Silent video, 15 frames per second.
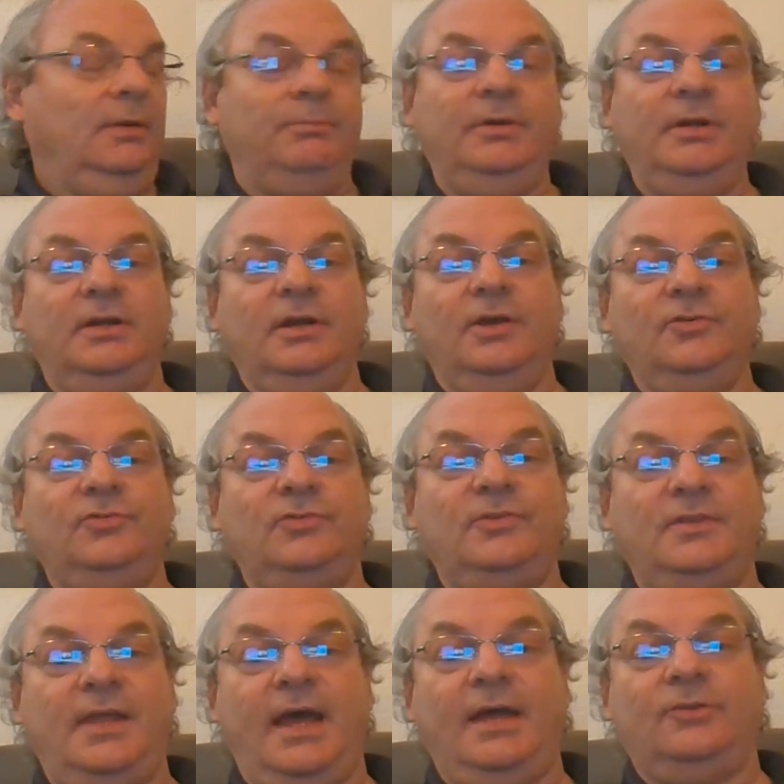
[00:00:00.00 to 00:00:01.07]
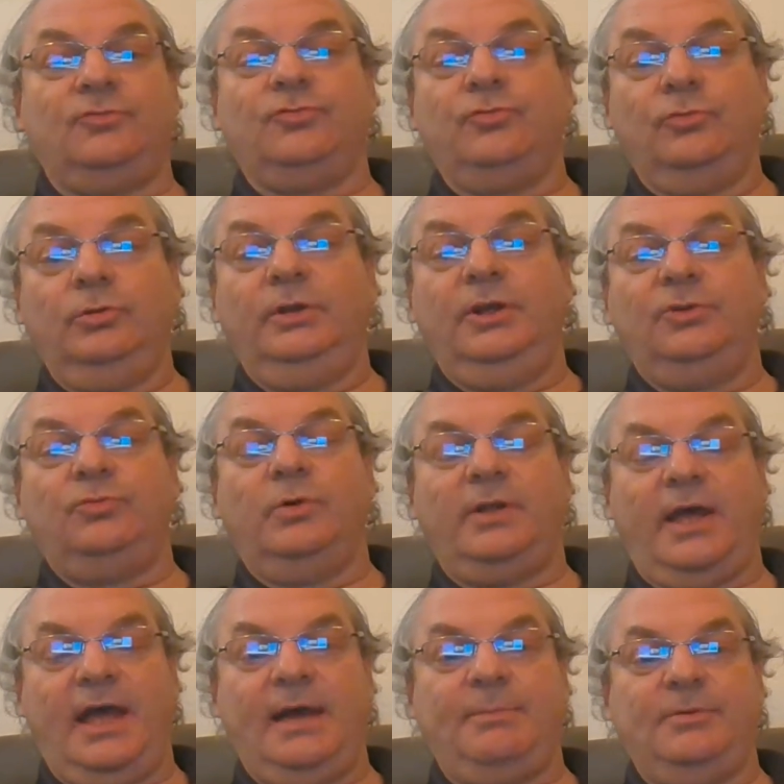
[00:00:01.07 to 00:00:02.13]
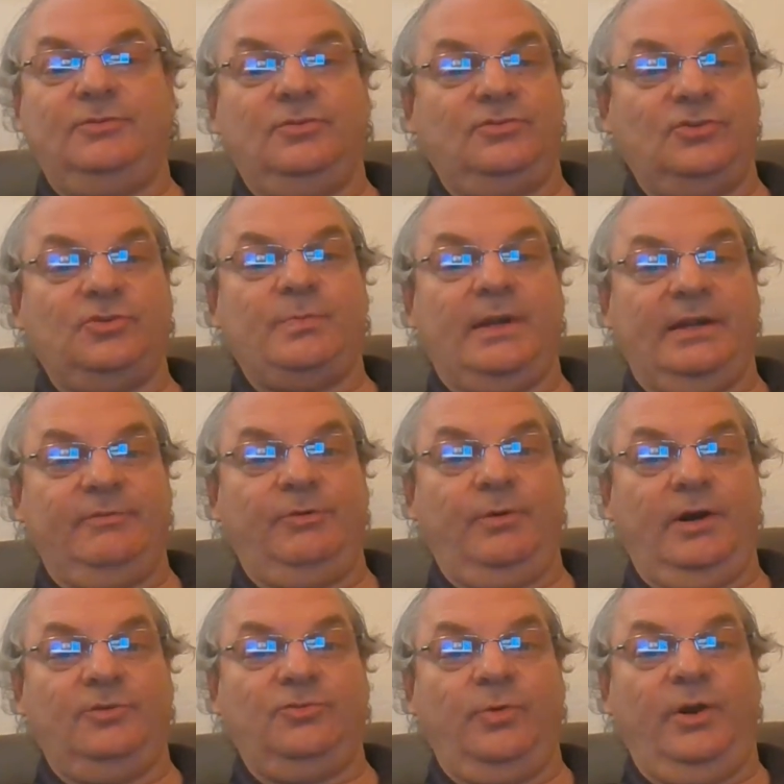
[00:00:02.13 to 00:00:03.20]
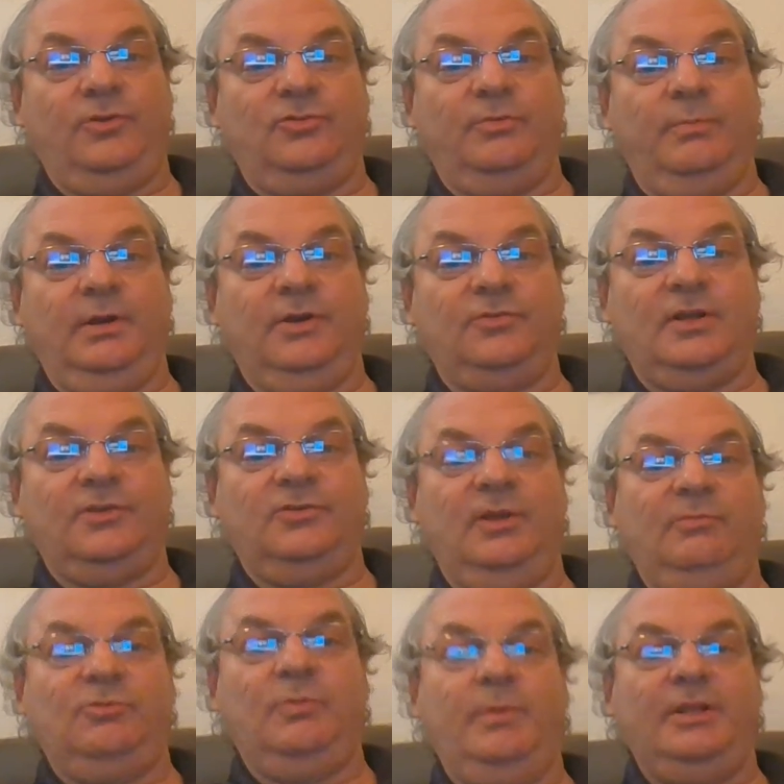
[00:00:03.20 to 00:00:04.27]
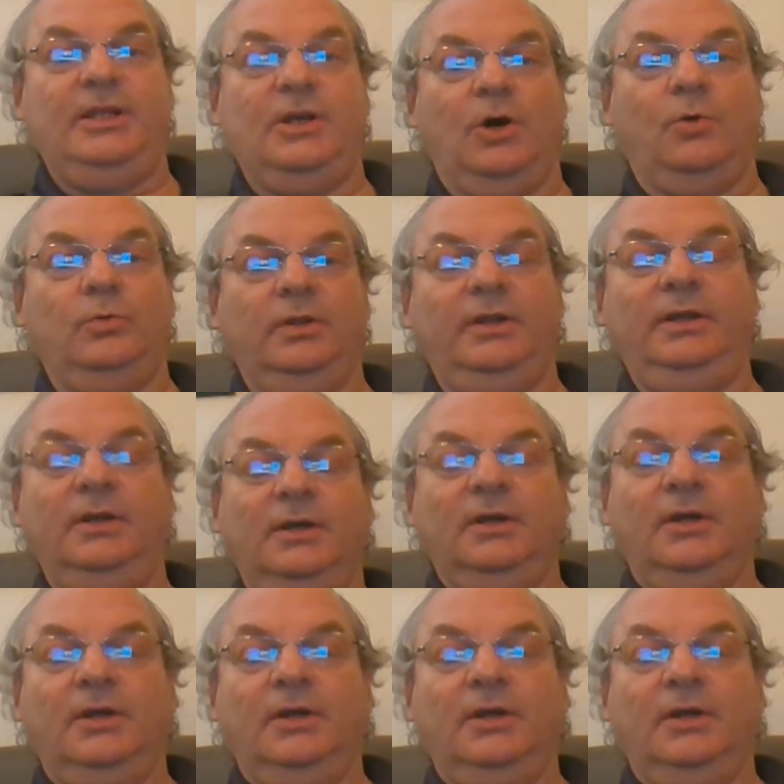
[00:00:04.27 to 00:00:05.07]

Because that truly is what happens at just about every graduation, because that seems to be the only